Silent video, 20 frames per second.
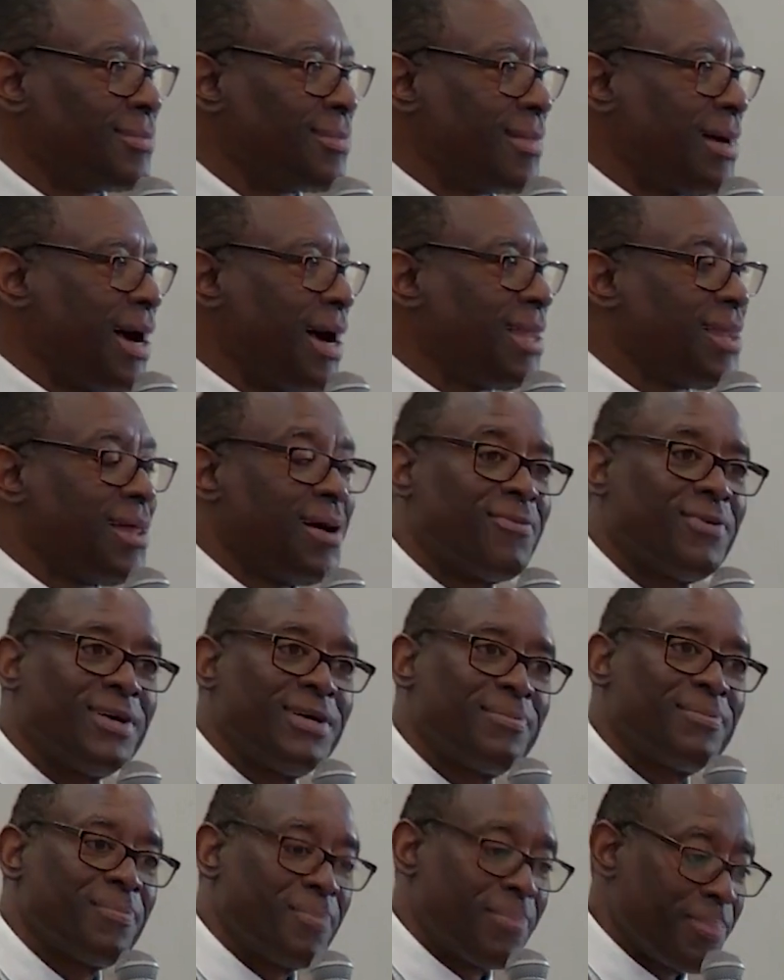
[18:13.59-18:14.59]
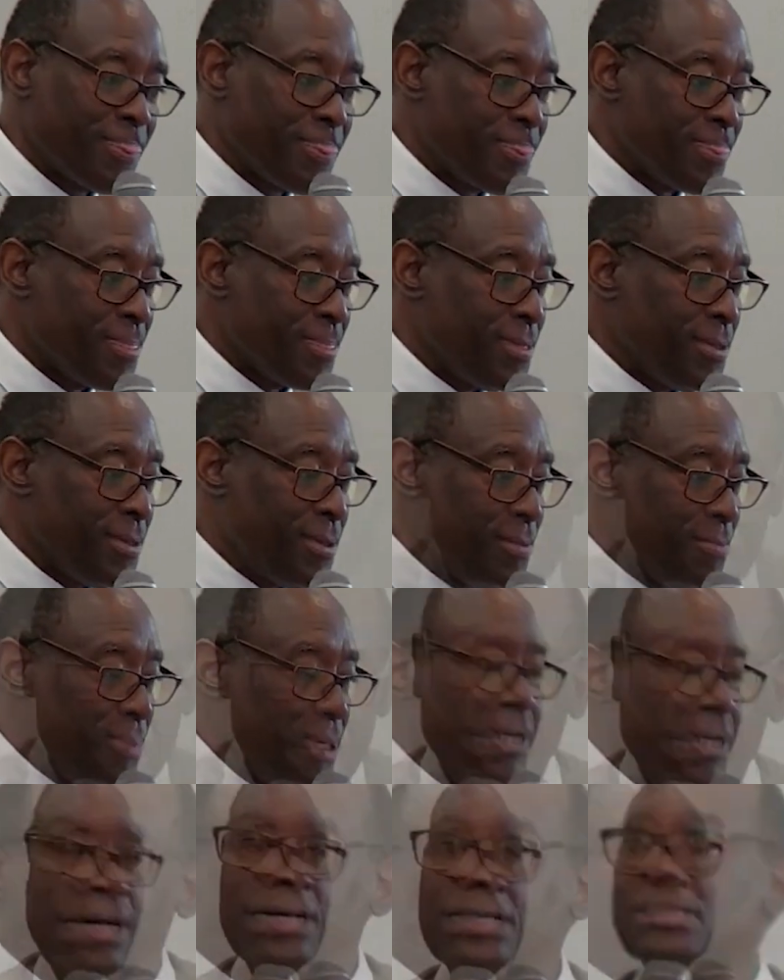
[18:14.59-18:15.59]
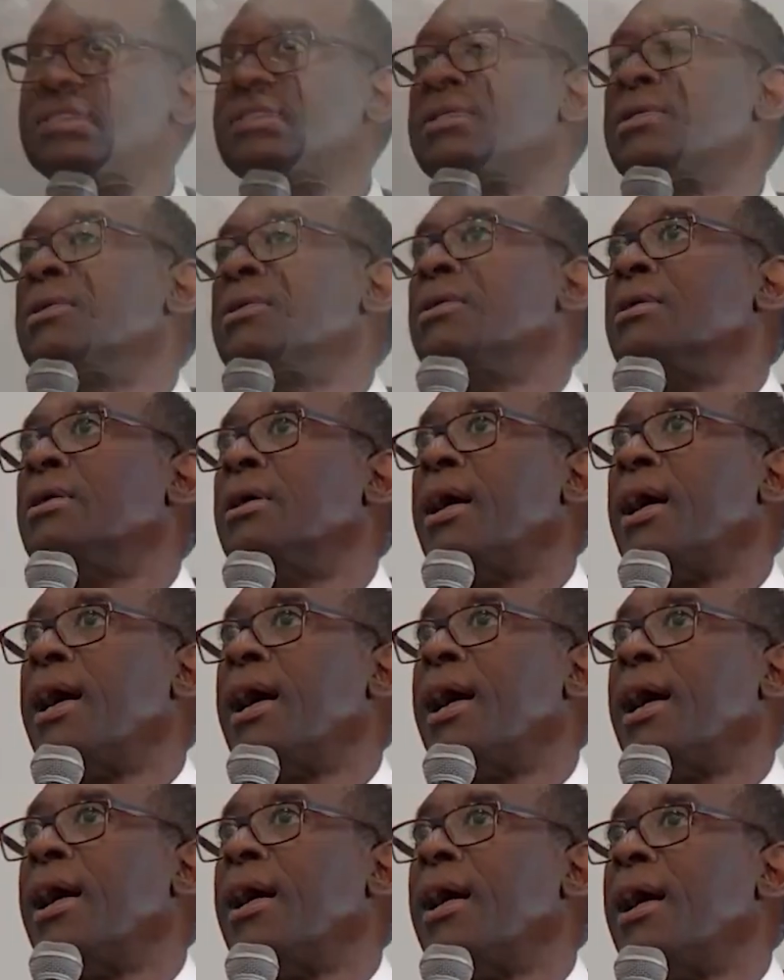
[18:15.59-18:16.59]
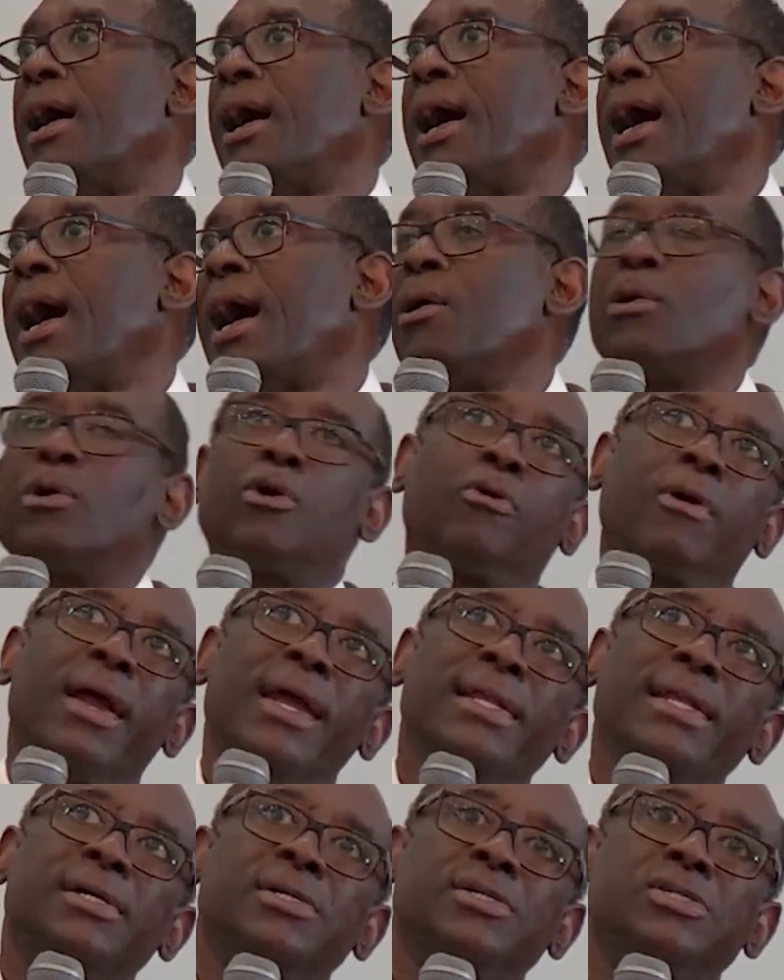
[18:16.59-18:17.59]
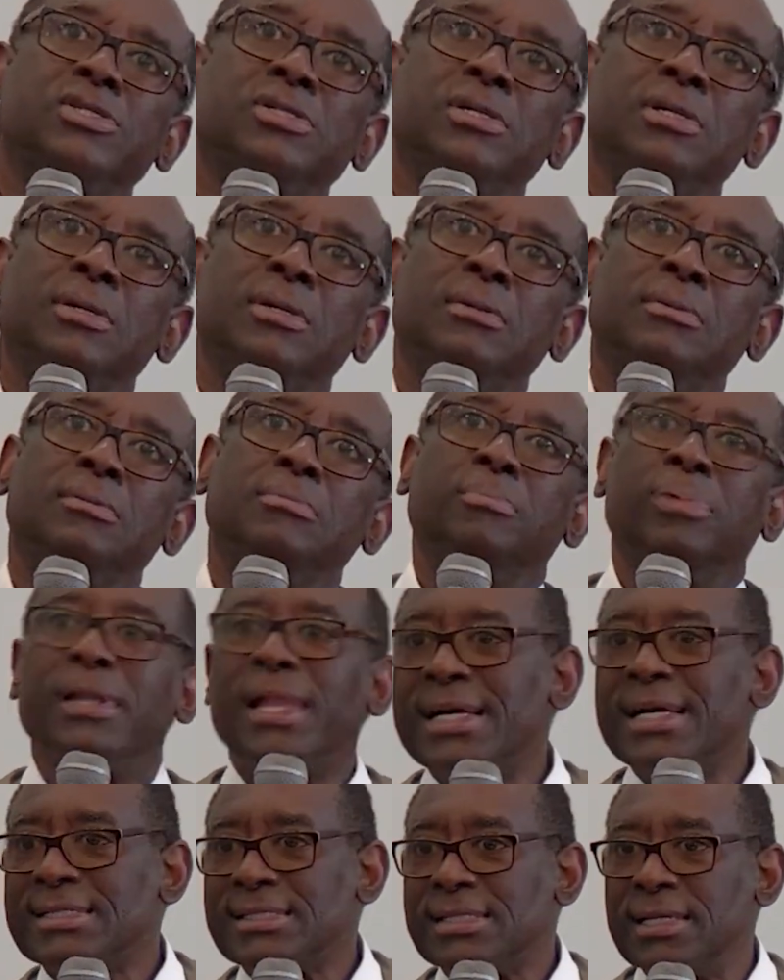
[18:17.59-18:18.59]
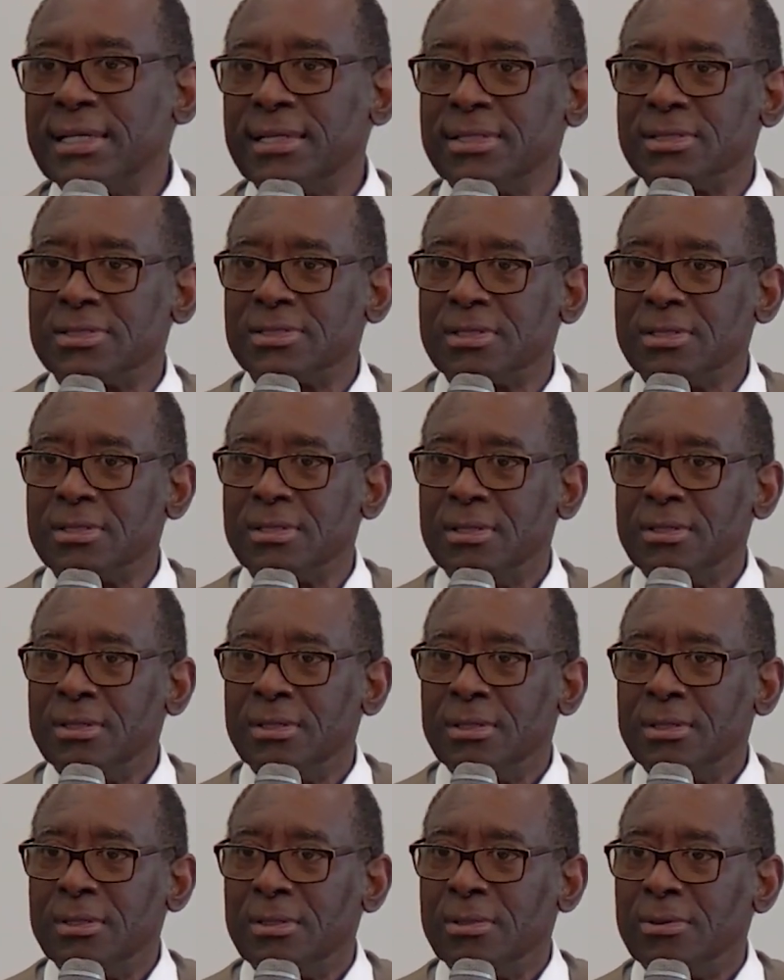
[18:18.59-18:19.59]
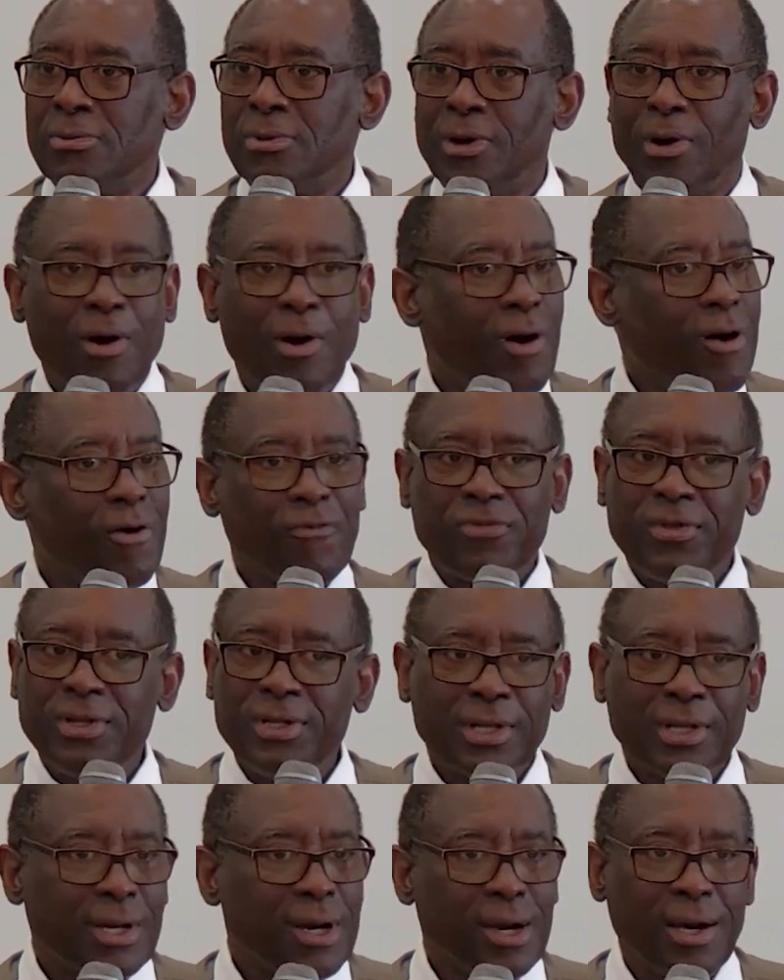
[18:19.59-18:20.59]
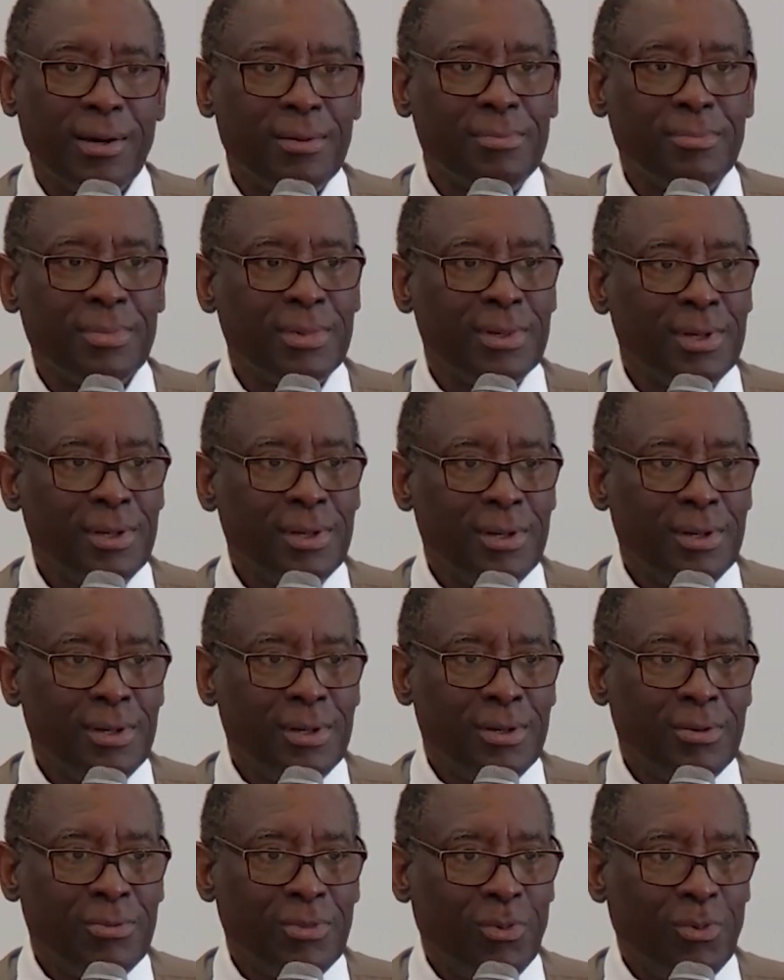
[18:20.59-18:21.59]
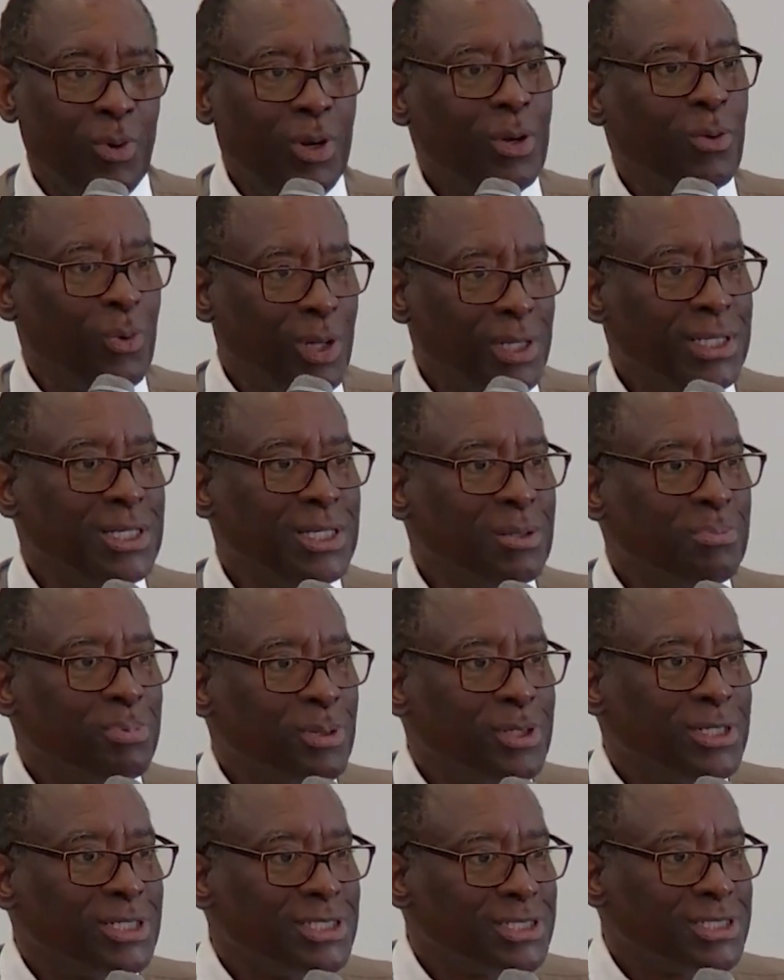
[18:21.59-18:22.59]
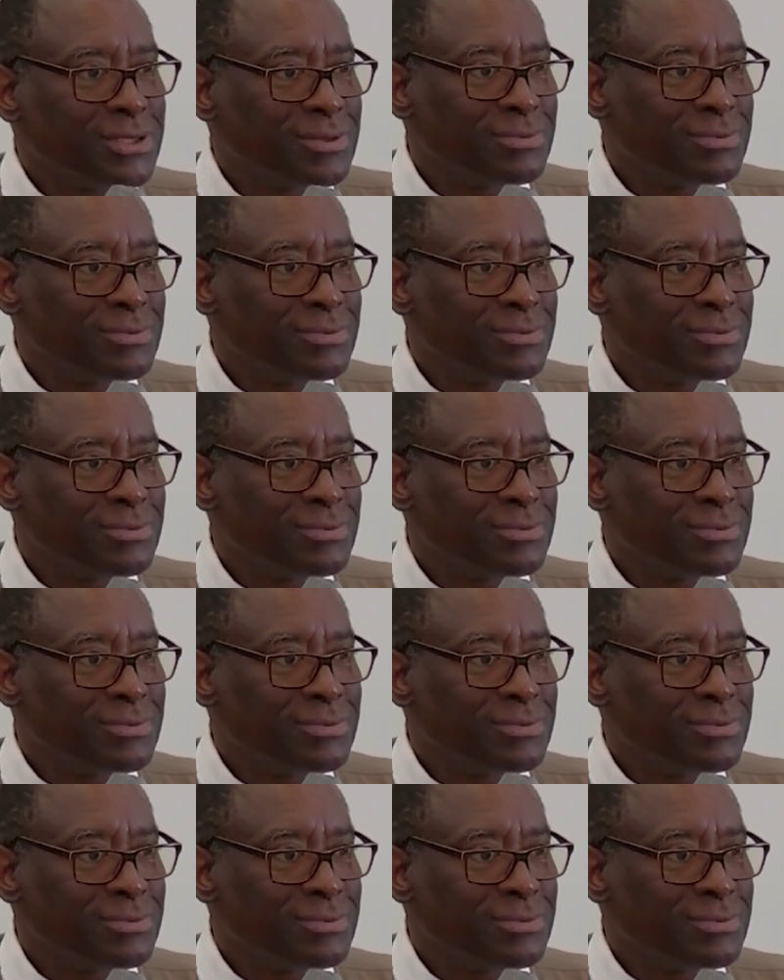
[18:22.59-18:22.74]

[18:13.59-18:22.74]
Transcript: I love it because our greatest blessings will often come when we're willing to push,